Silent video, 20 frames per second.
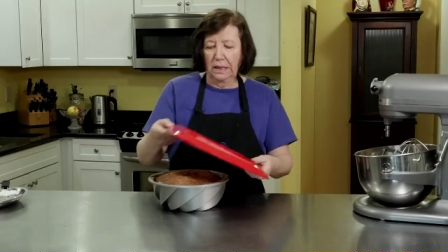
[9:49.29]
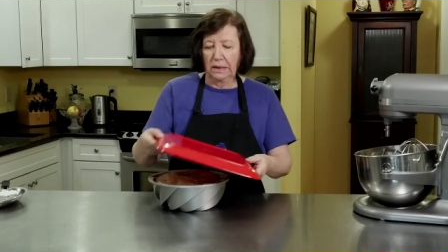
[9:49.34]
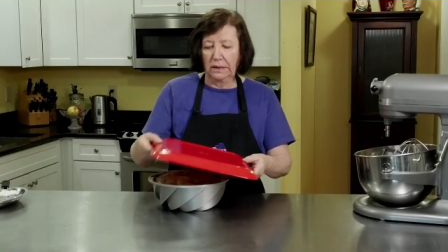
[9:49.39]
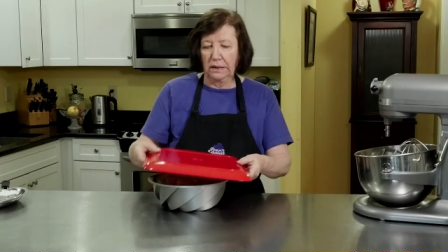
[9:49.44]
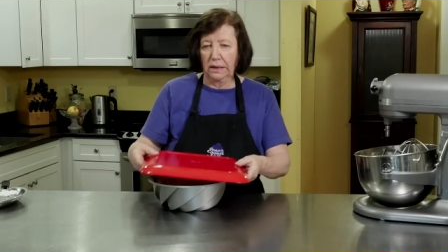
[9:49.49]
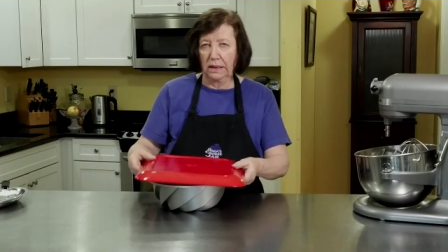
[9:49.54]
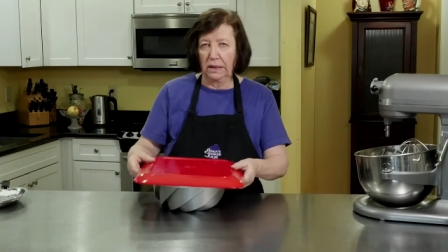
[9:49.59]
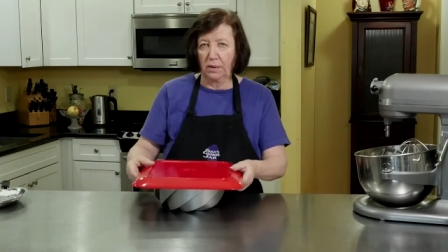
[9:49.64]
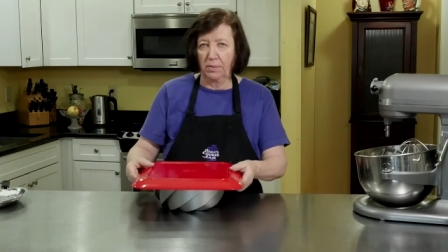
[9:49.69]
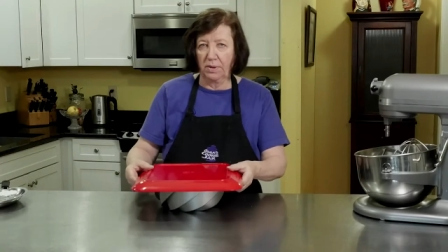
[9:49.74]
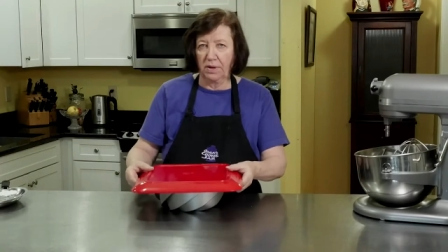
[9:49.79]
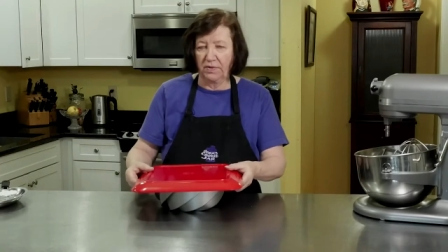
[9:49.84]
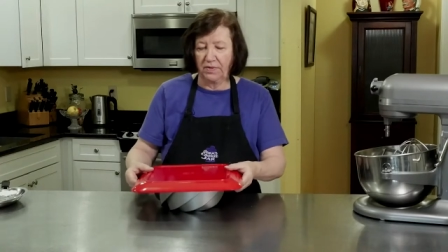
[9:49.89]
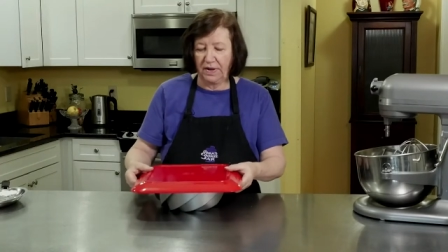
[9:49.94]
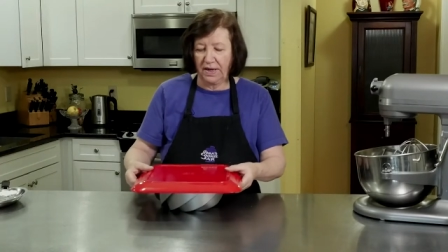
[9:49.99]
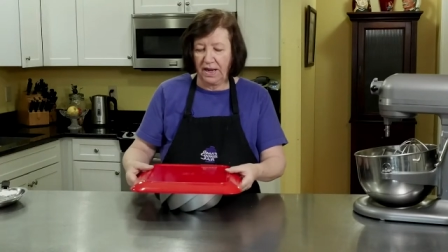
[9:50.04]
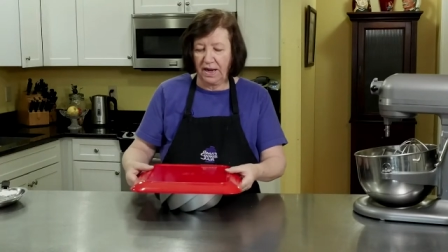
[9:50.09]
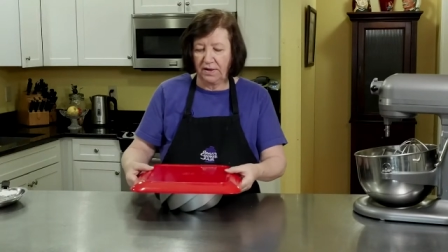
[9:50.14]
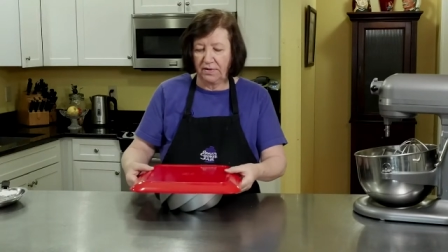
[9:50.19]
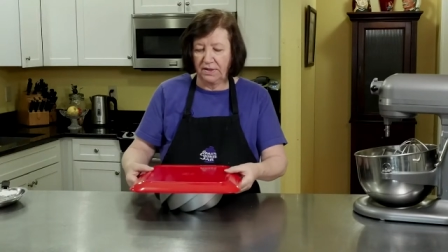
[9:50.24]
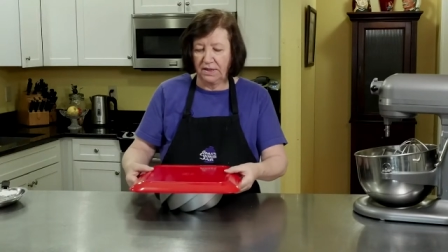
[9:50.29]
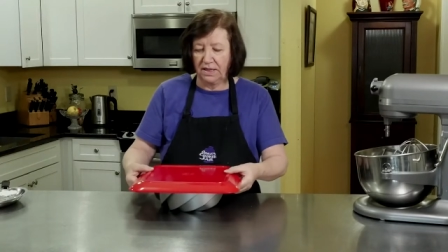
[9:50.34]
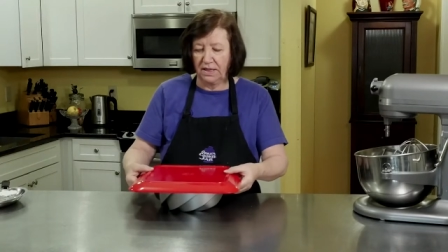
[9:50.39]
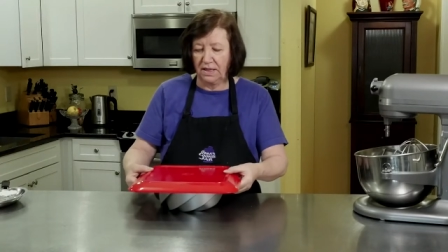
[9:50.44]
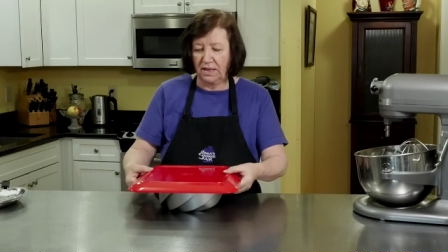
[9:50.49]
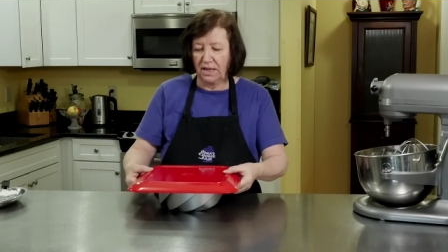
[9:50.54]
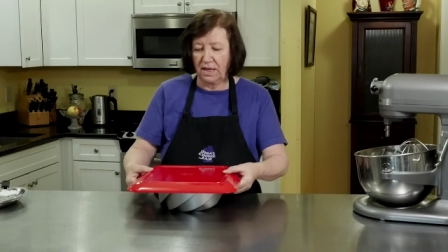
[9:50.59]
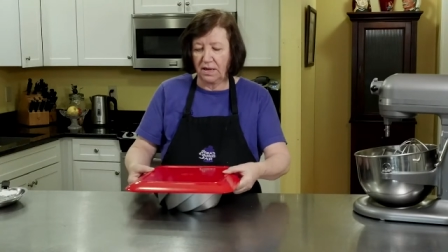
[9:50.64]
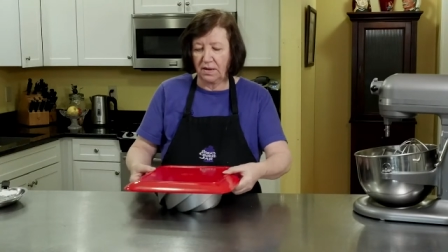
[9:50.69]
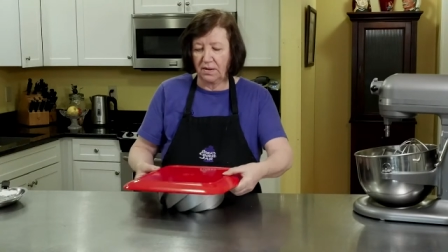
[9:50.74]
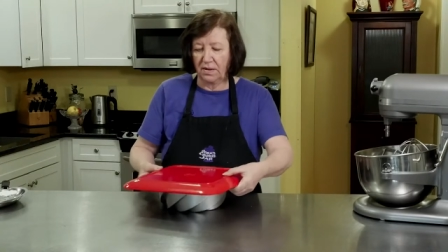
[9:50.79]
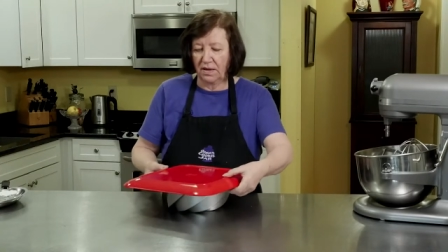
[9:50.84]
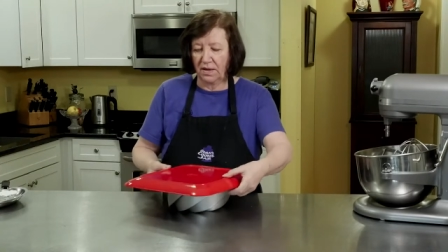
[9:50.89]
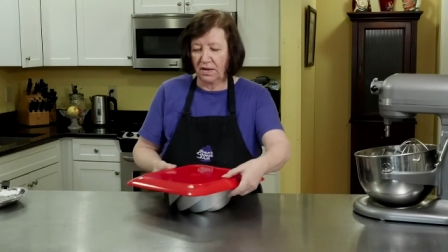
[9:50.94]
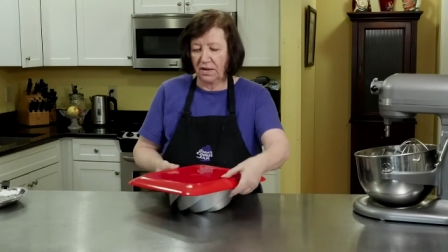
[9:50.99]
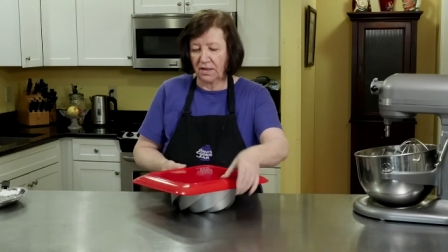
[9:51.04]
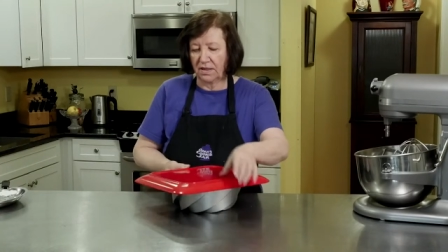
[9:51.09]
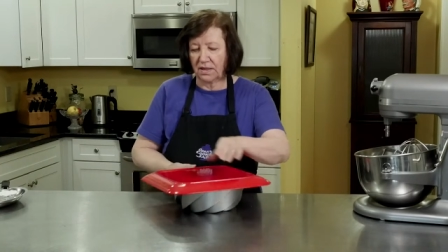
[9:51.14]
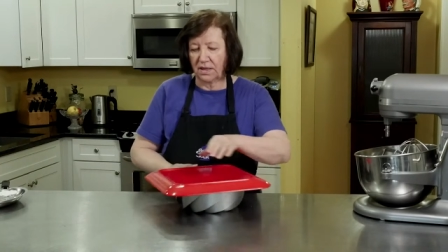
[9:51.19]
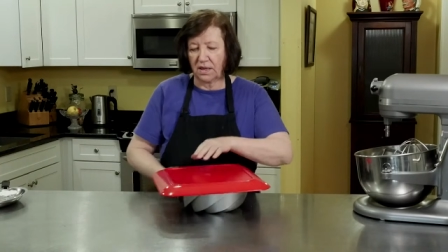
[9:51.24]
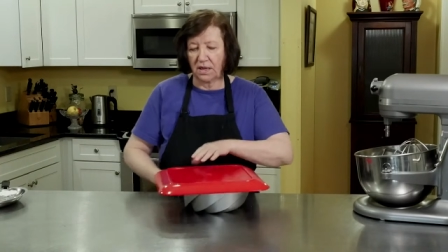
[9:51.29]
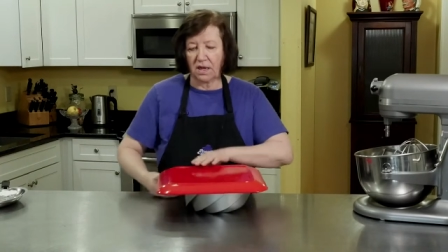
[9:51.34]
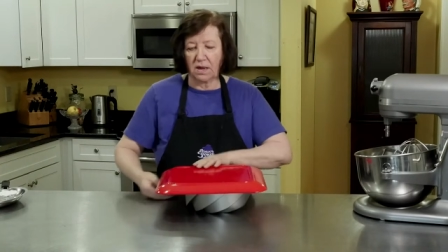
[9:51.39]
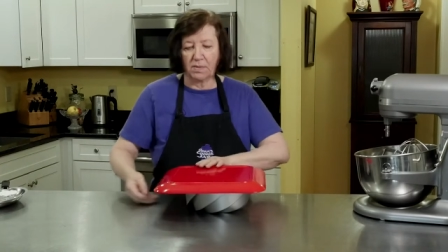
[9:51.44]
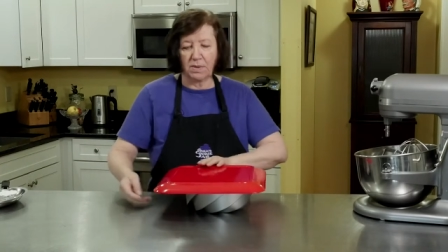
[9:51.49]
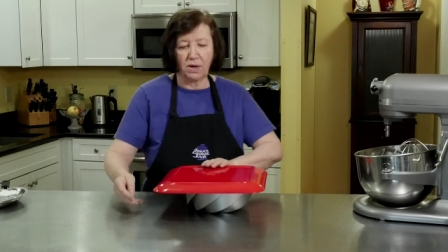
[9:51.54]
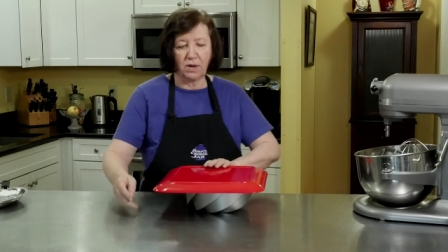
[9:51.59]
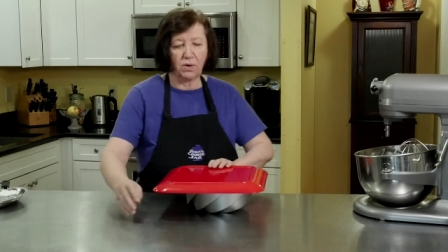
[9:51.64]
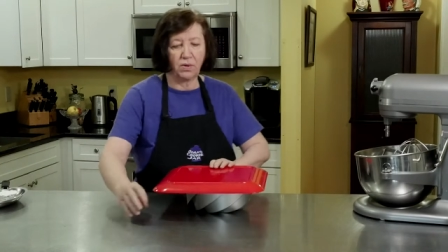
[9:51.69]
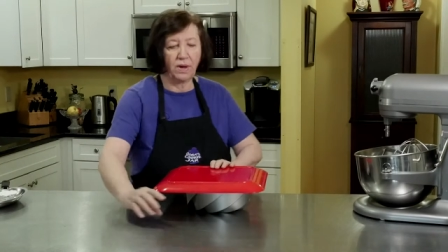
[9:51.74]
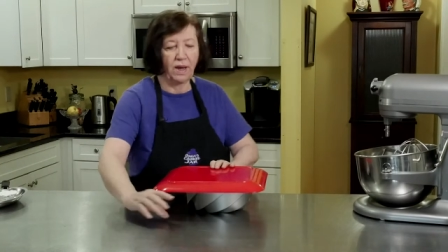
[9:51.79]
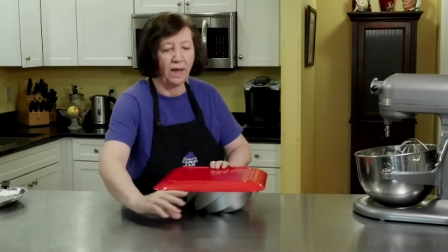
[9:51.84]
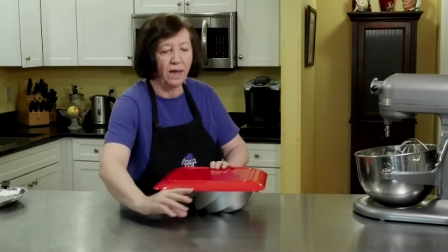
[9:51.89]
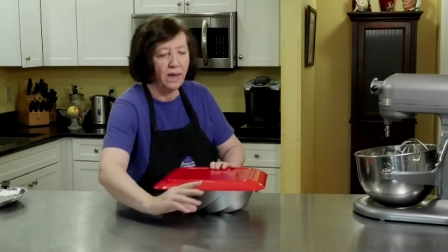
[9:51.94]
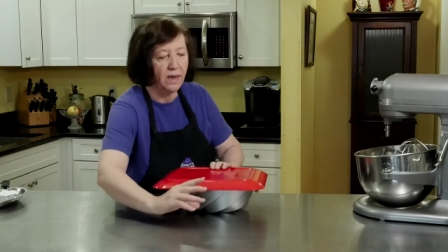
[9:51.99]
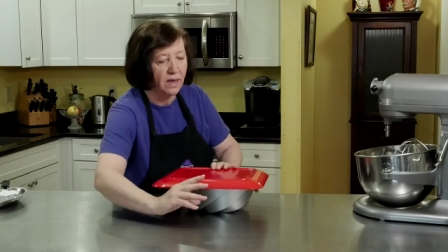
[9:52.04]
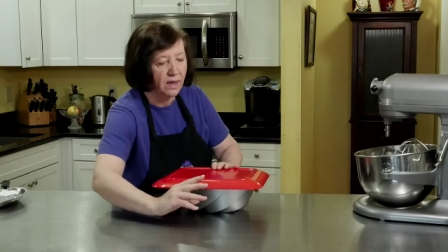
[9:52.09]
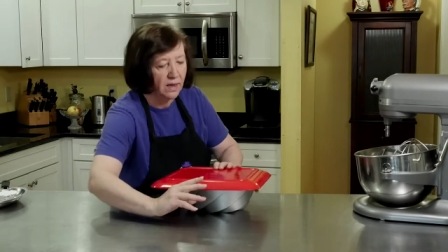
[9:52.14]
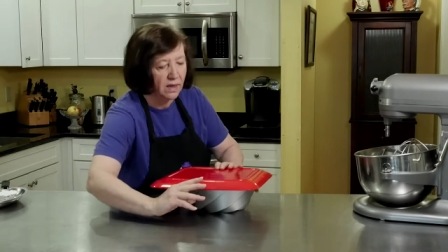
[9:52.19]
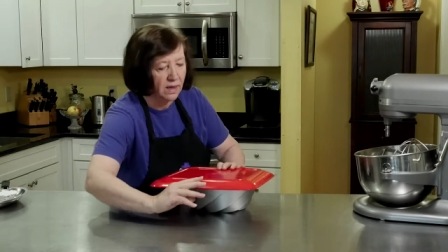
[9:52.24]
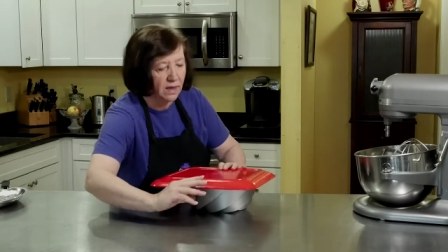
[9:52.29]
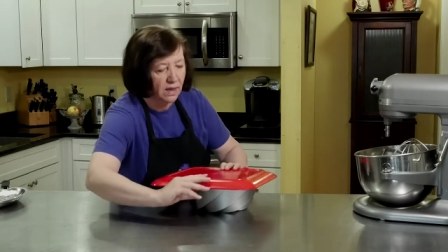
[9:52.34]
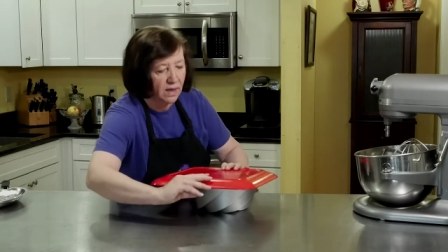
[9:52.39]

a, a little bit of a guarantee that it's gonna come out okay.